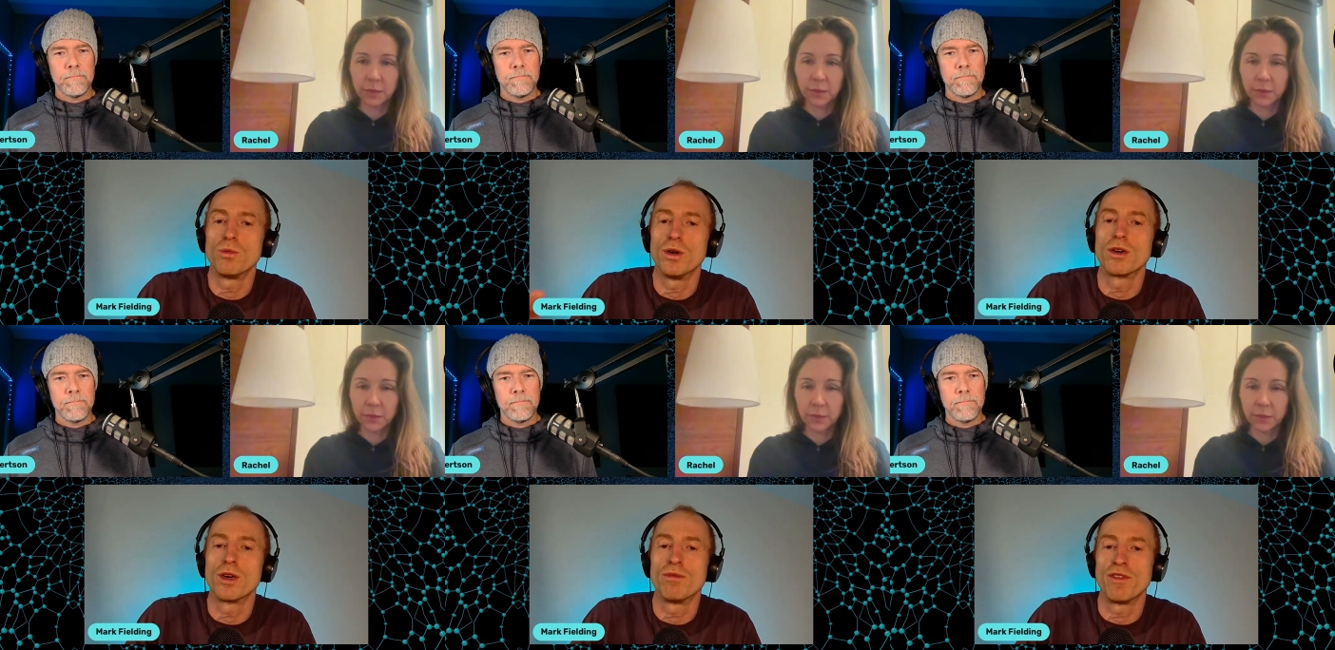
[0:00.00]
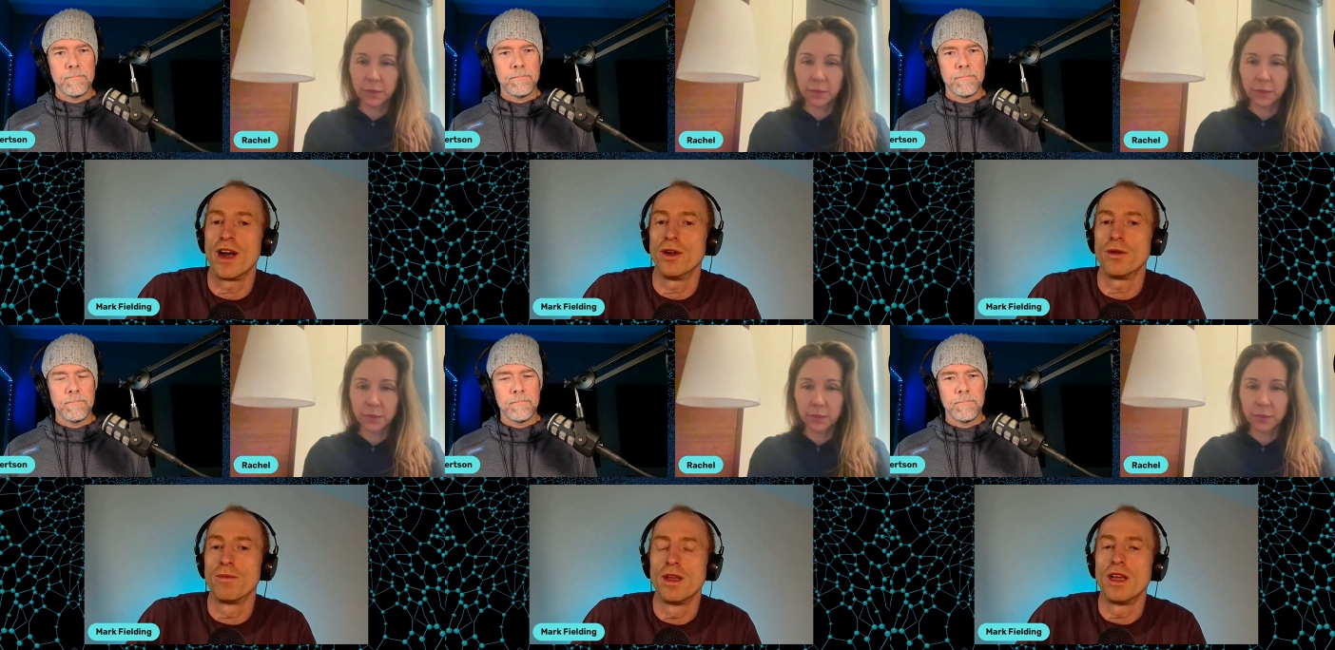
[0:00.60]
Speaker 1: the World Cup
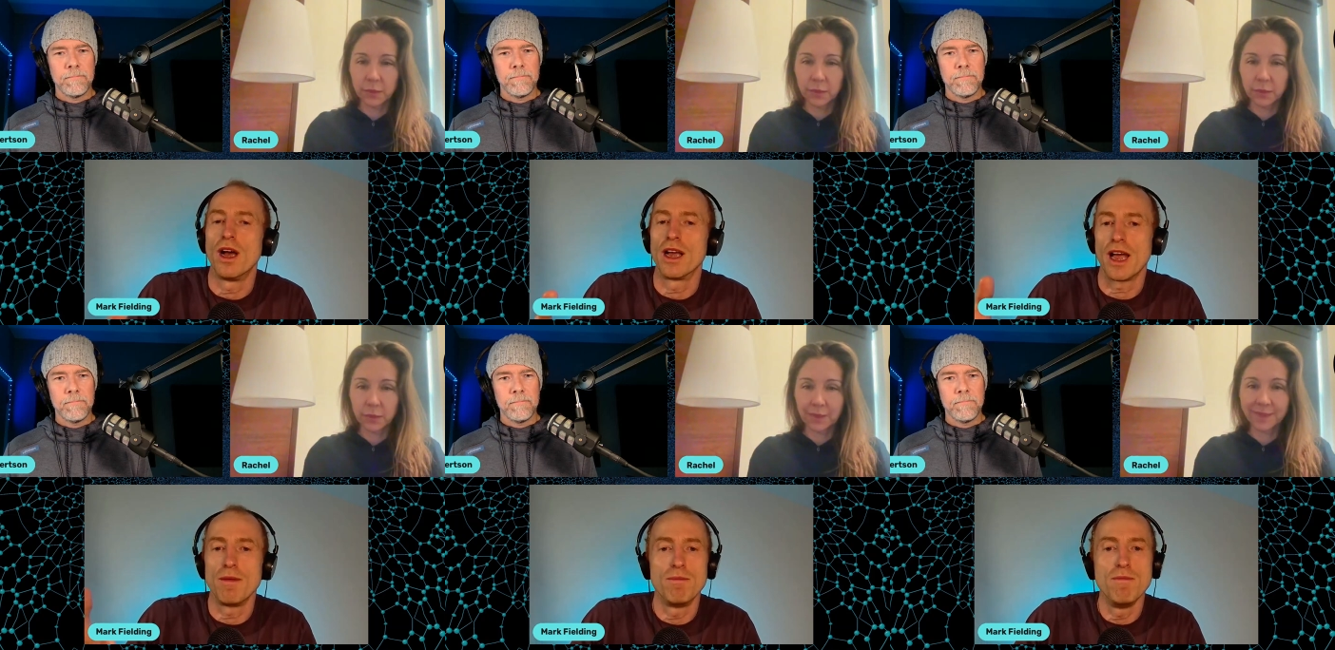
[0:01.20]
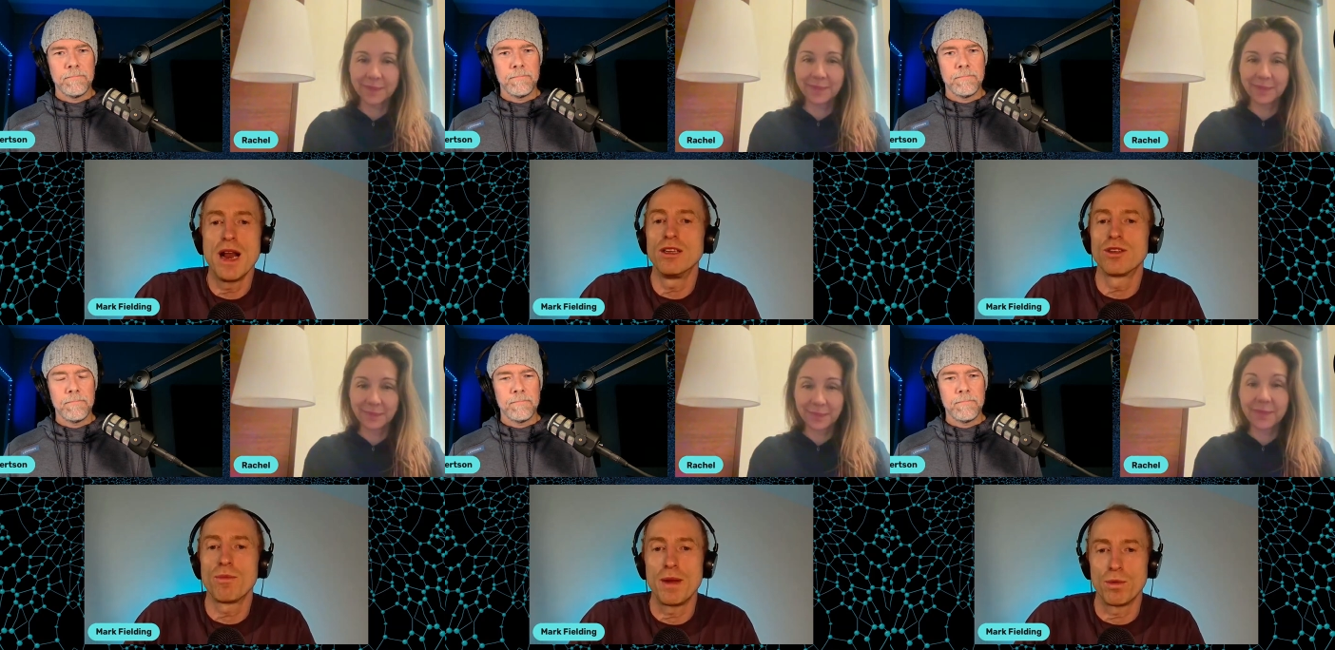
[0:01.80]
final. Okay,
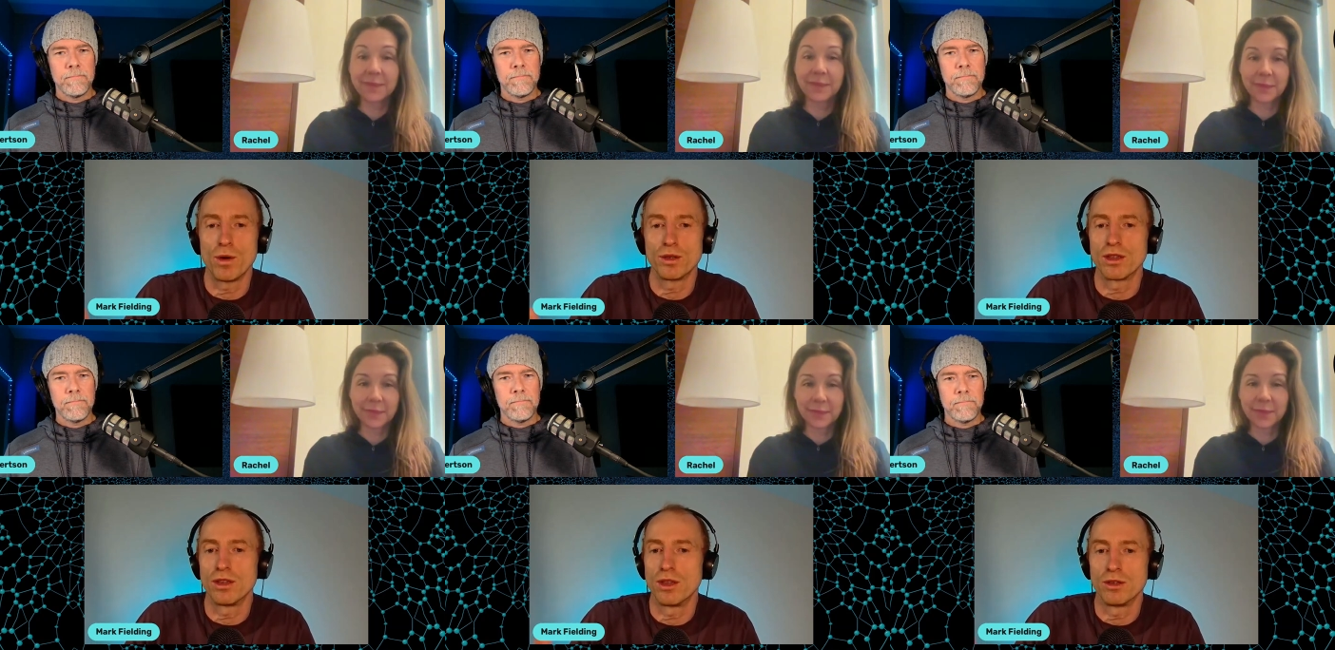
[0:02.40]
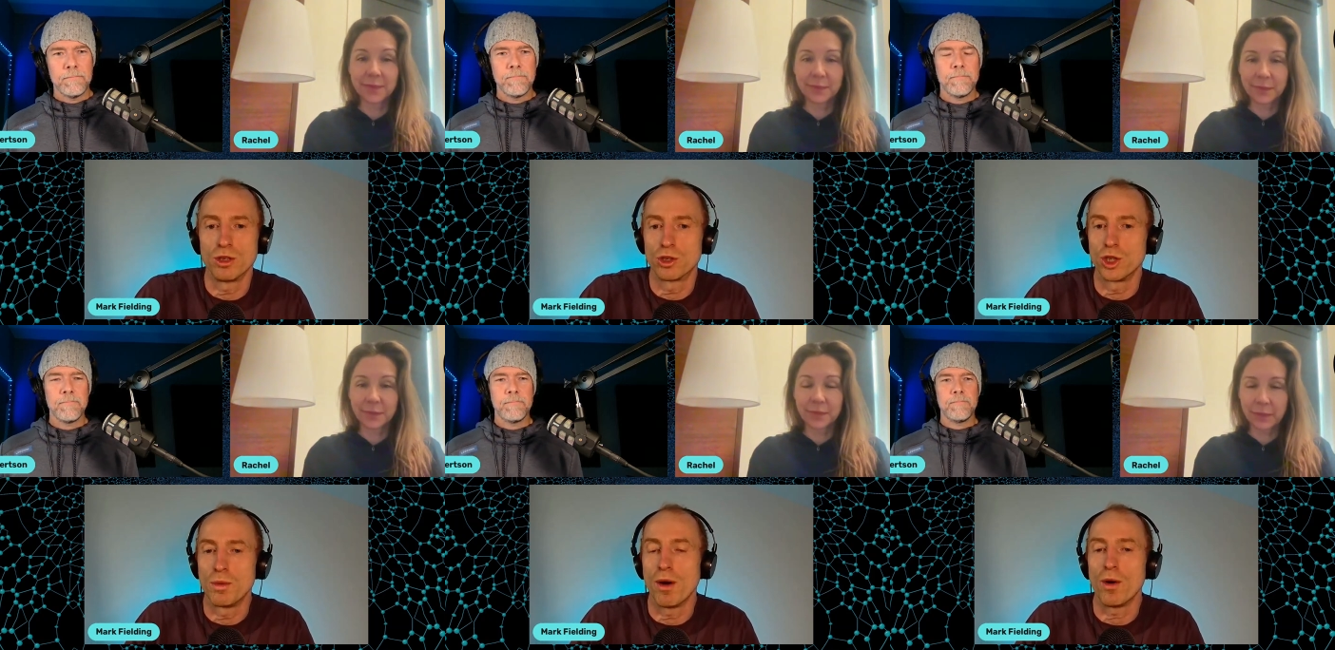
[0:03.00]
millions of people watch the
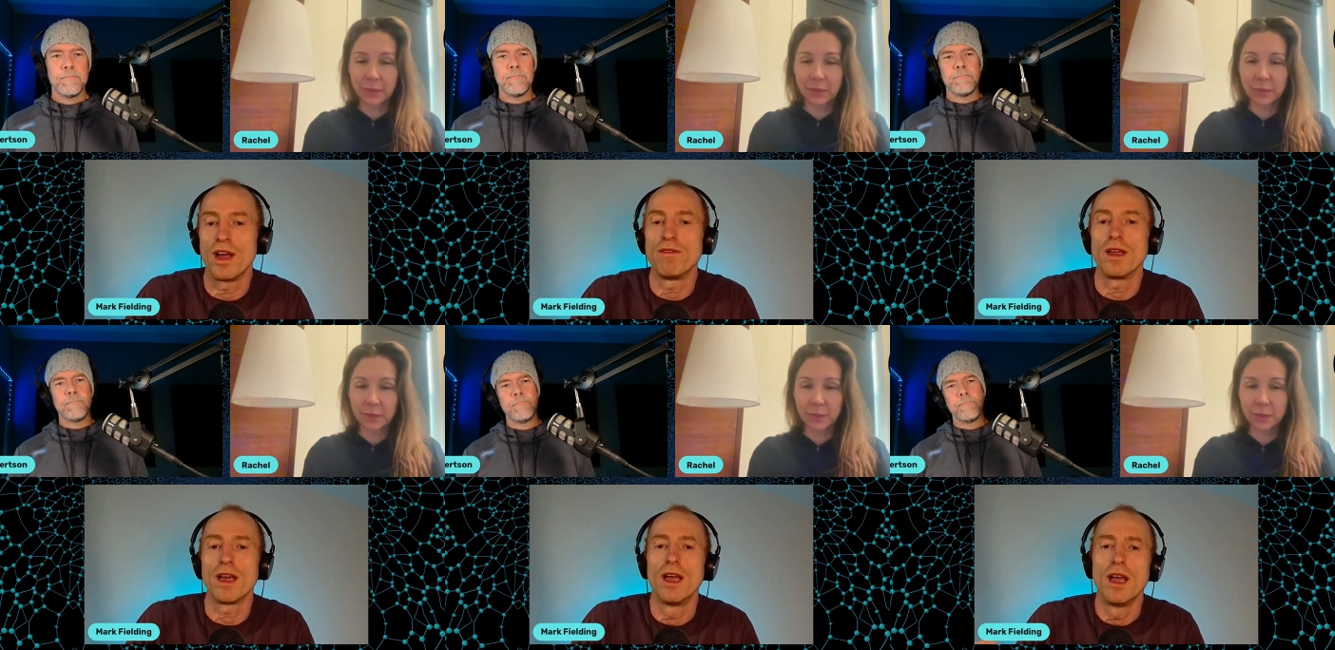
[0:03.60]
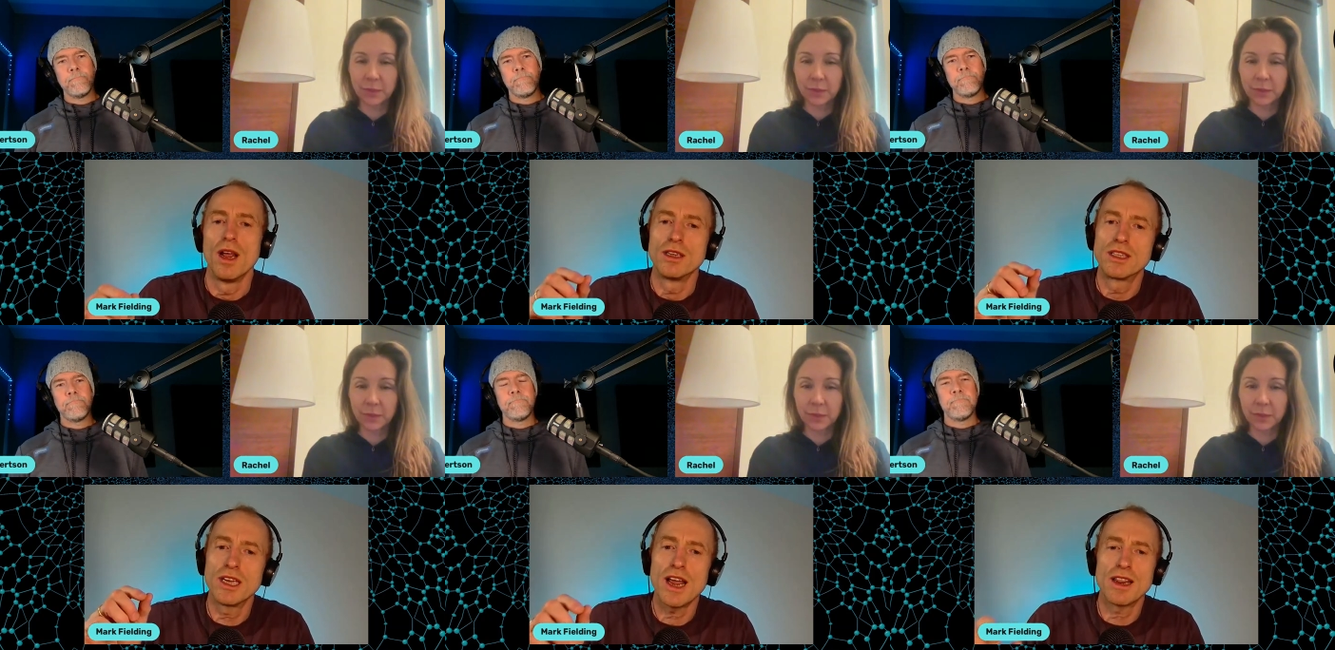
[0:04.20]
Super Bowl every year.
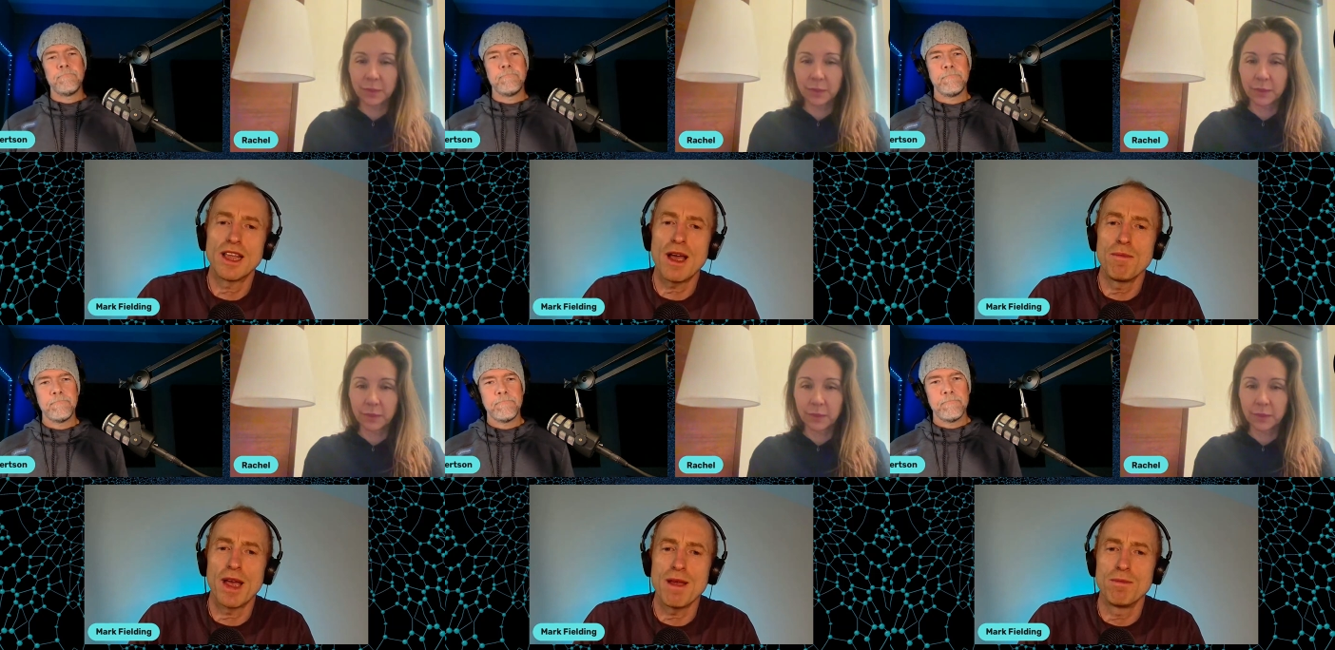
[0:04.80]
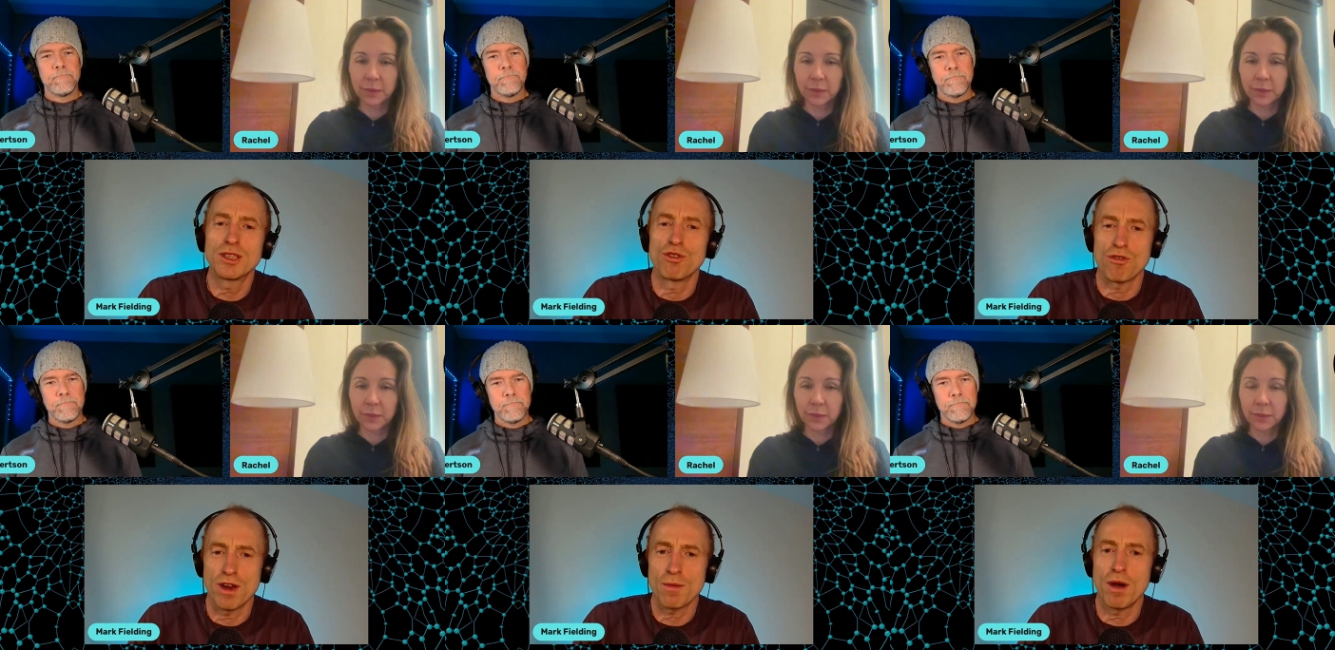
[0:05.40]
Did the NBA miss a
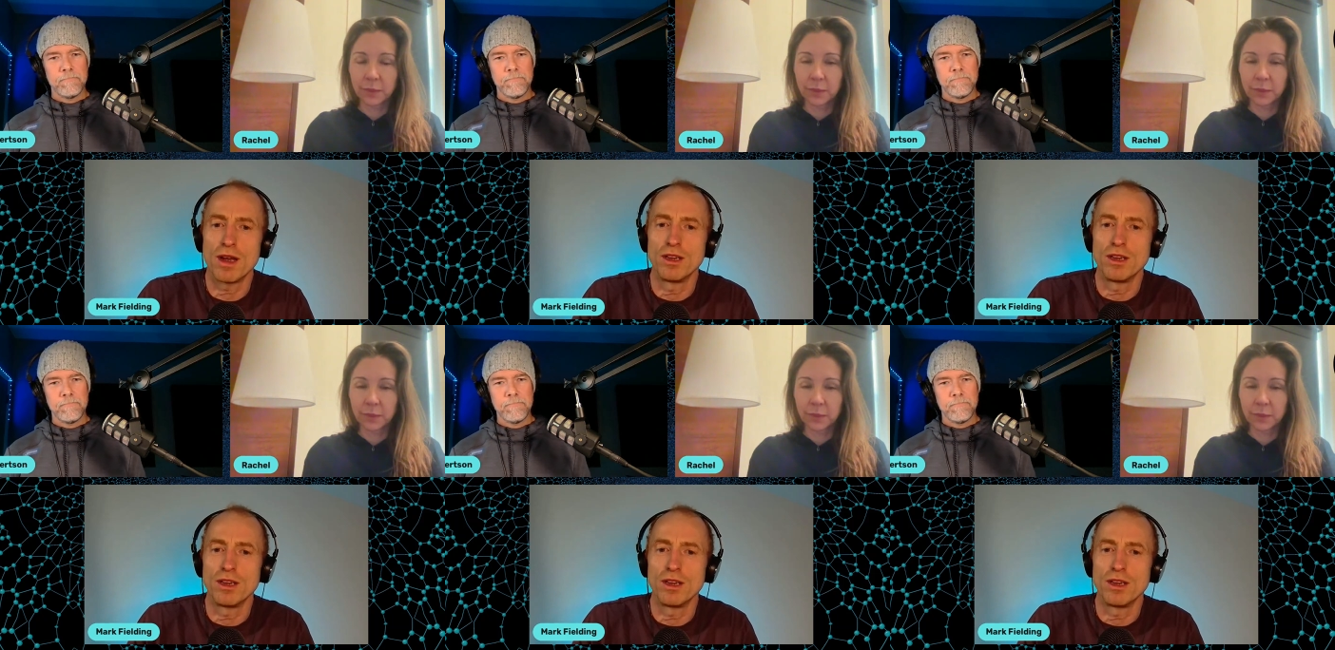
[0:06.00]
trick by